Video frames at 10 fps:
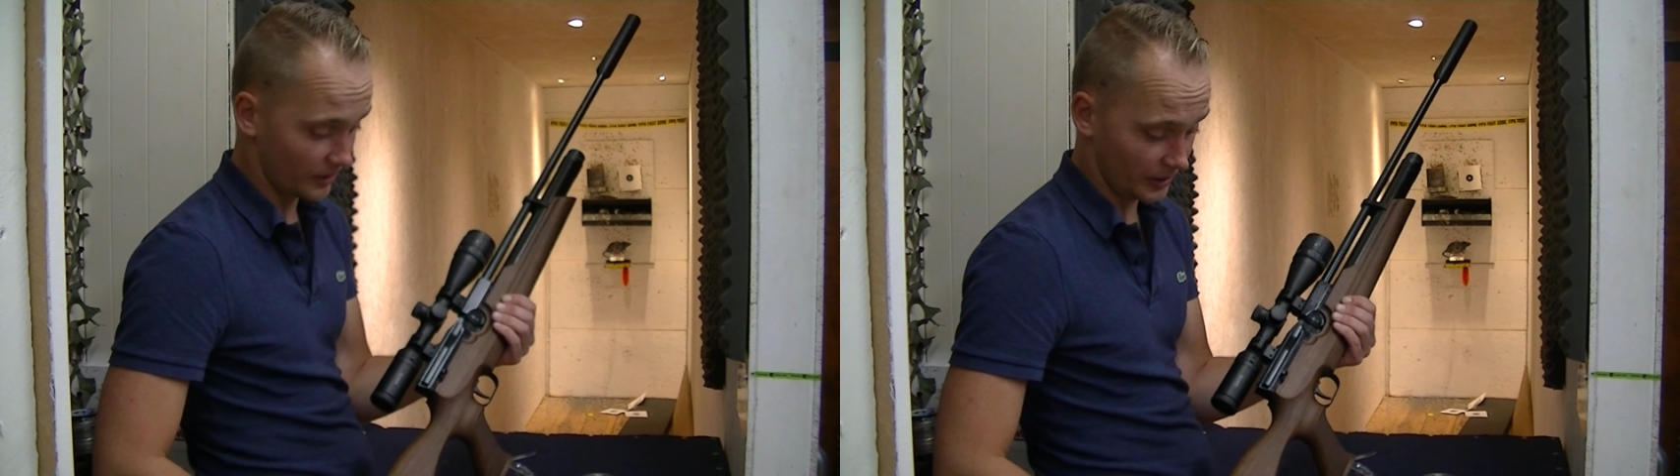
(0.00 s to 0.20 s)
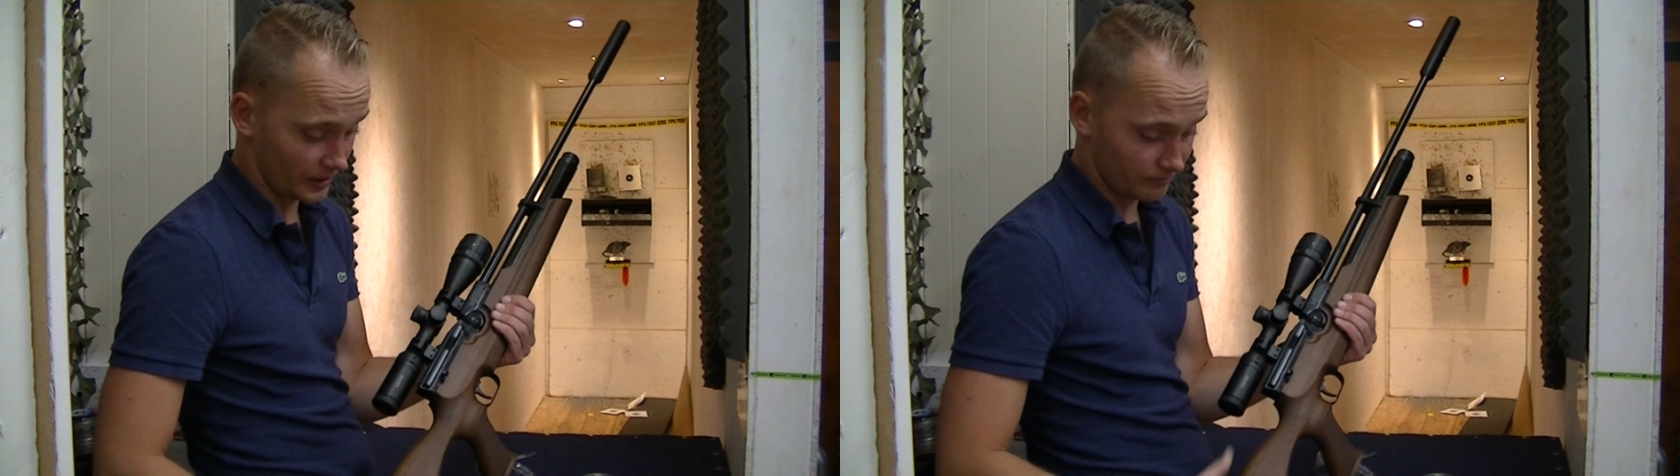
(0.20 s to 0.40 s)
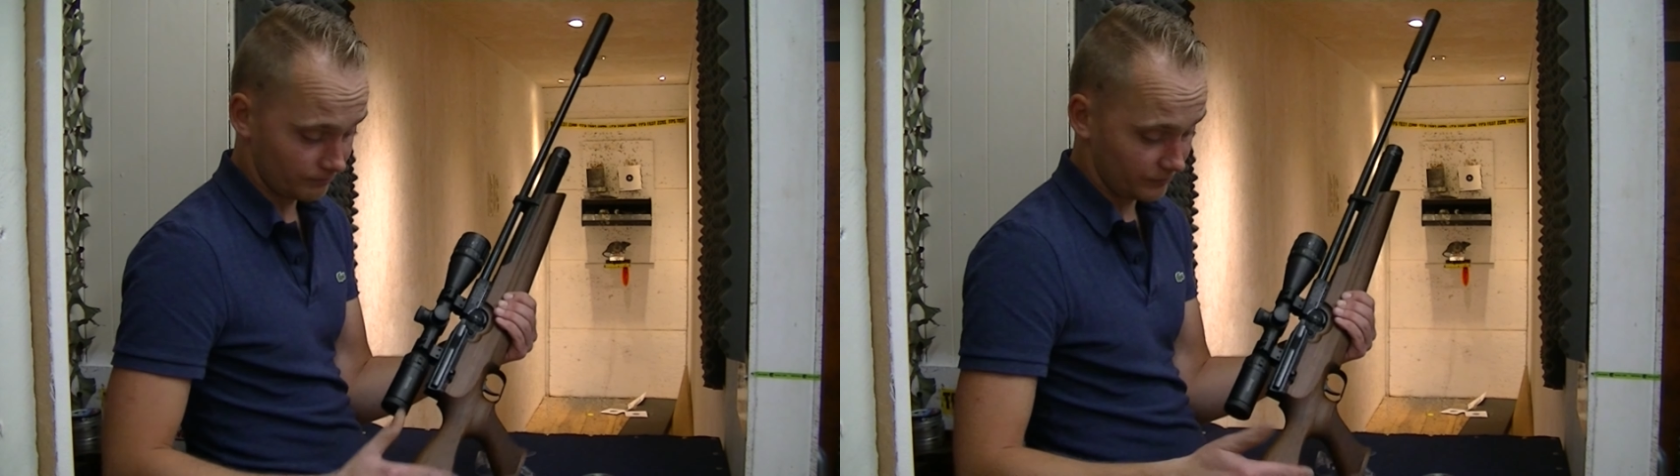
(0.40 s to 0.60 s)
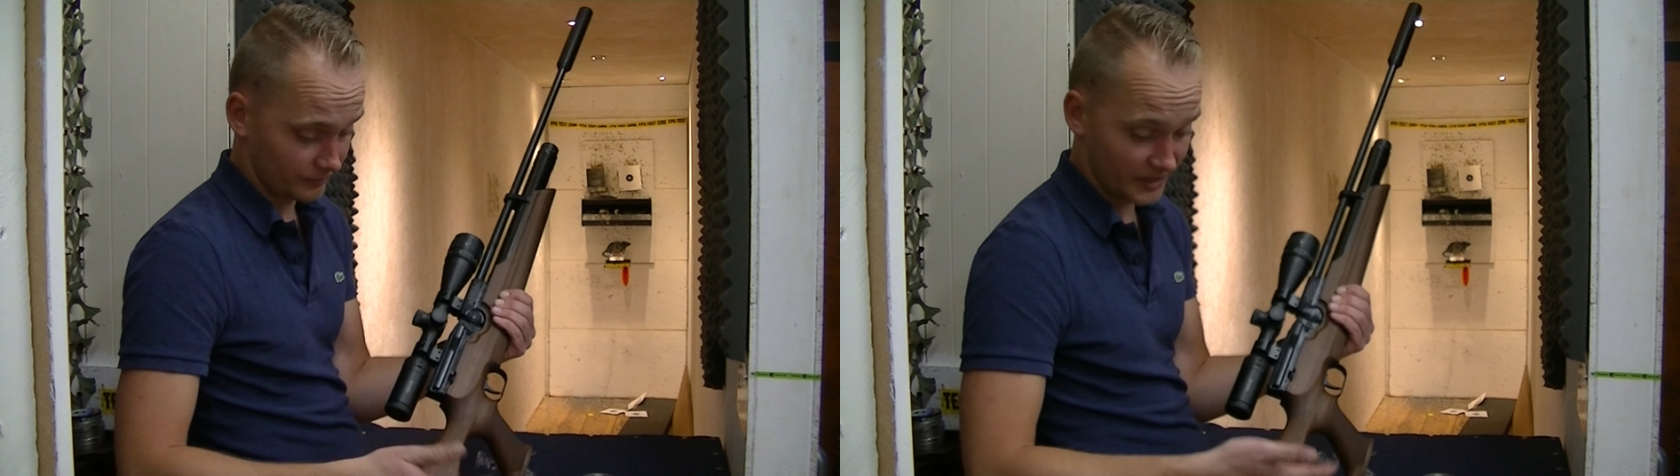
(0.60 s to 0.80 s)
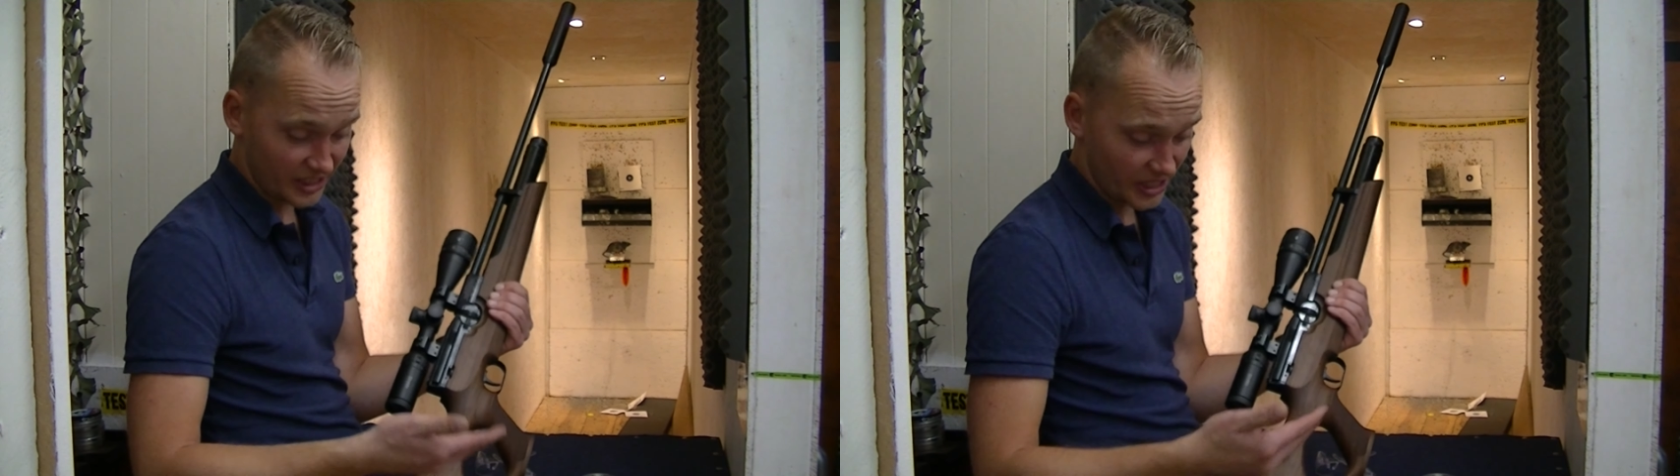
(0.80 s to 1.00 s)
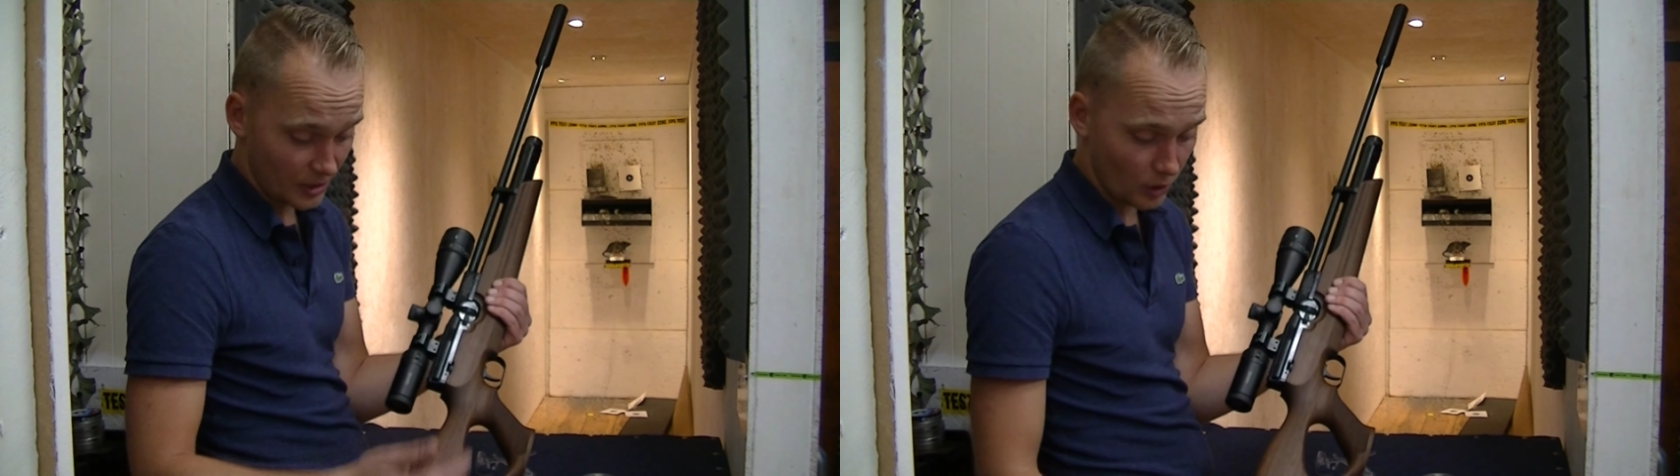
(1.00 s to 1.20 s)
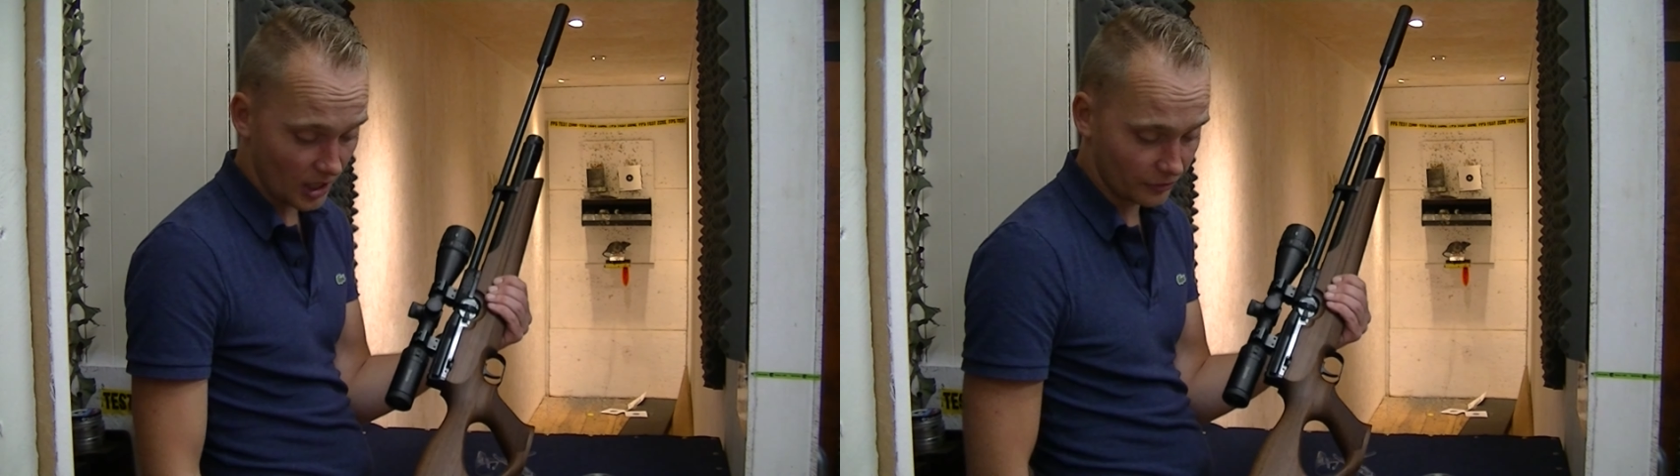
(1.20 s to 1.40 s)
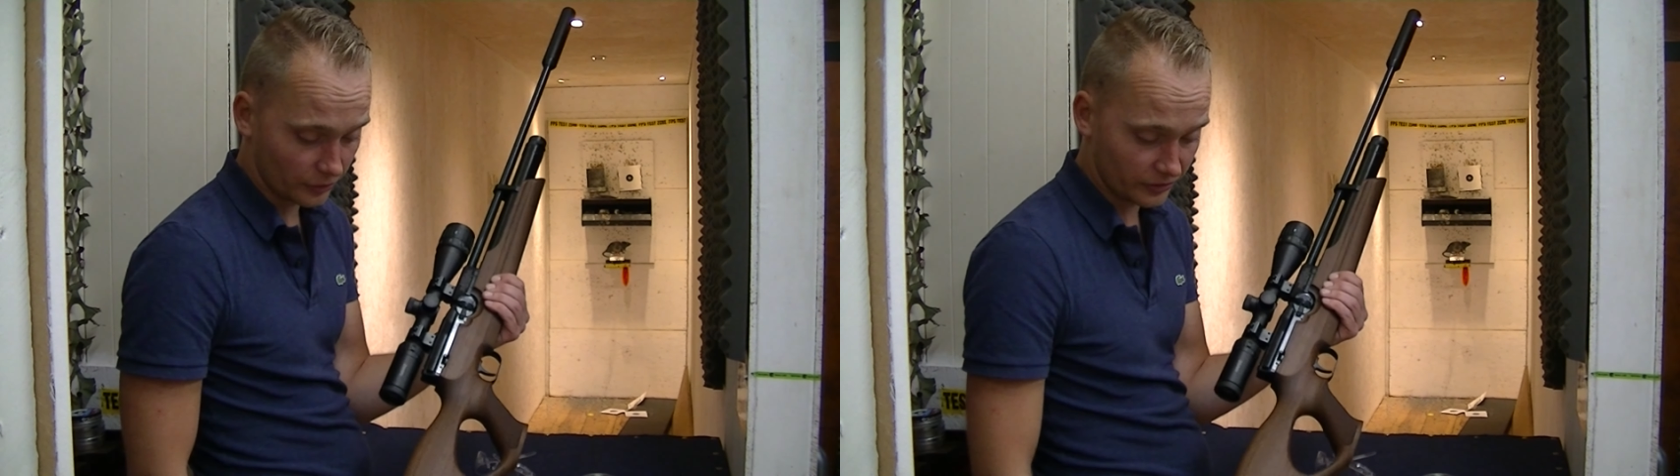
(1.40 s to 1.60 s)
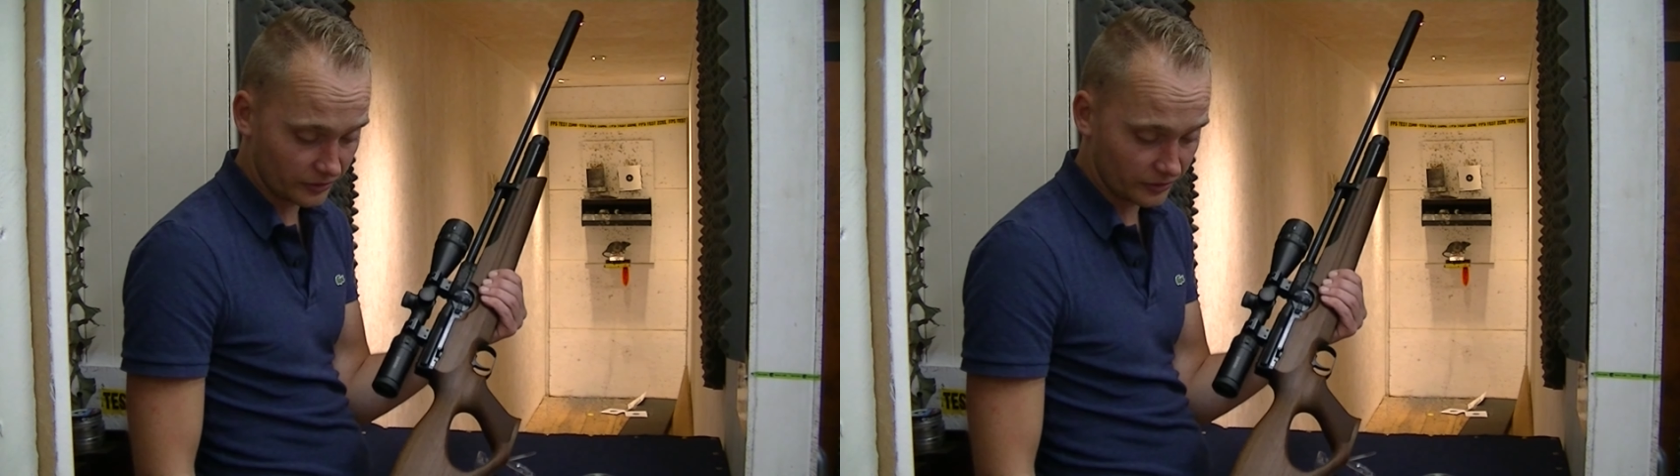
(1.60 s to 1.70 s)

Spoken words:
in this air rifle,